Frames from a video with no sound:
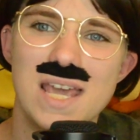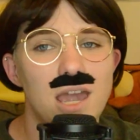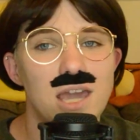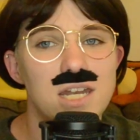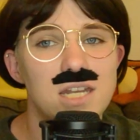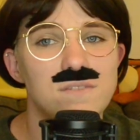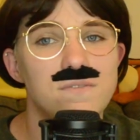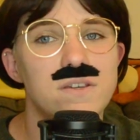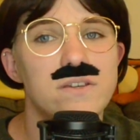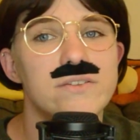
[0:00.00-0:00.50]

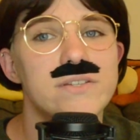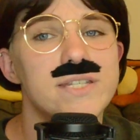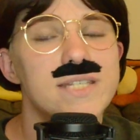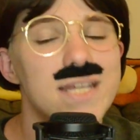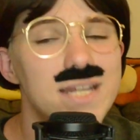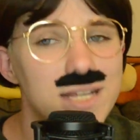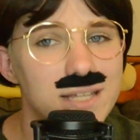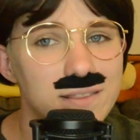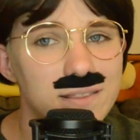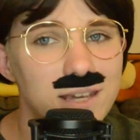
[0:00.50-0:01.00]
And if you
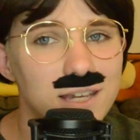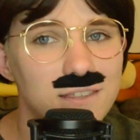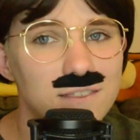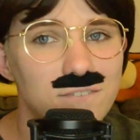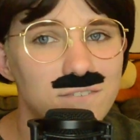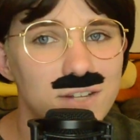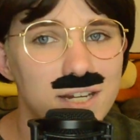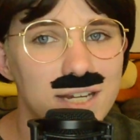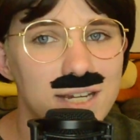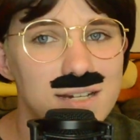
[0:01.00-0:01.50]
didn't like the
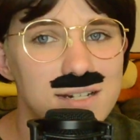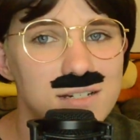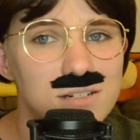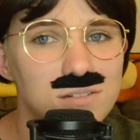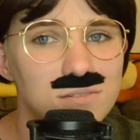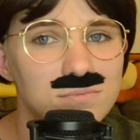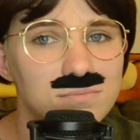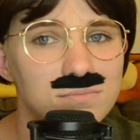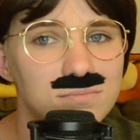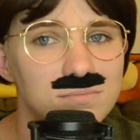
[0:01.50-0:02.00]

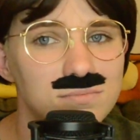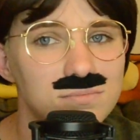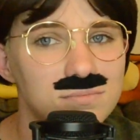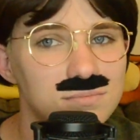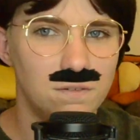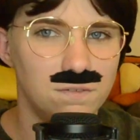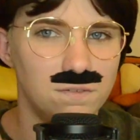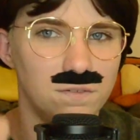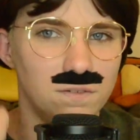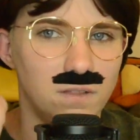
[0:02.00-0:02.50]
video,
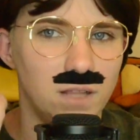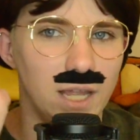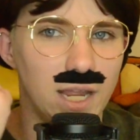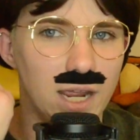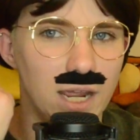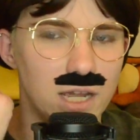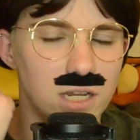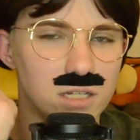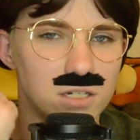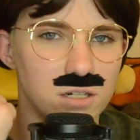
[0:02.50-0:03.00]

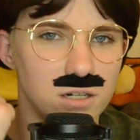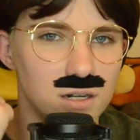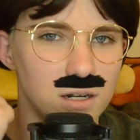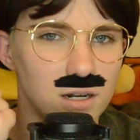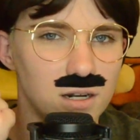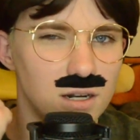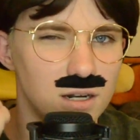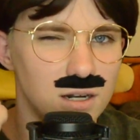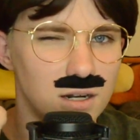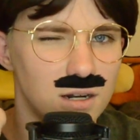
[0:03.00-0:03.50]

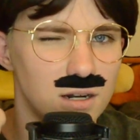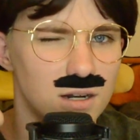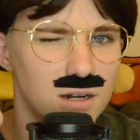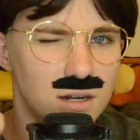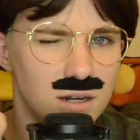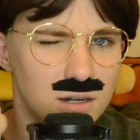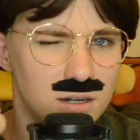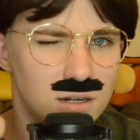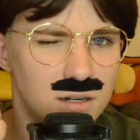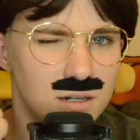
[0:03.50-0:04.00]

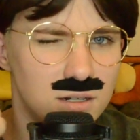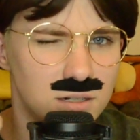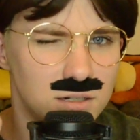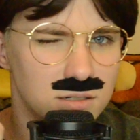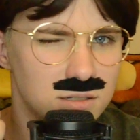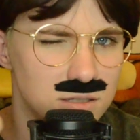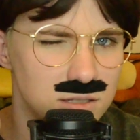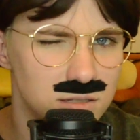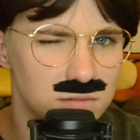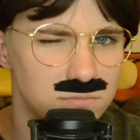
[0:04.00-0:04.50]

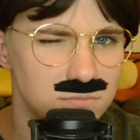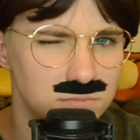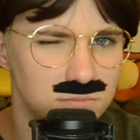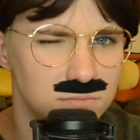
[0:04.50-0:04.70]
Flanders.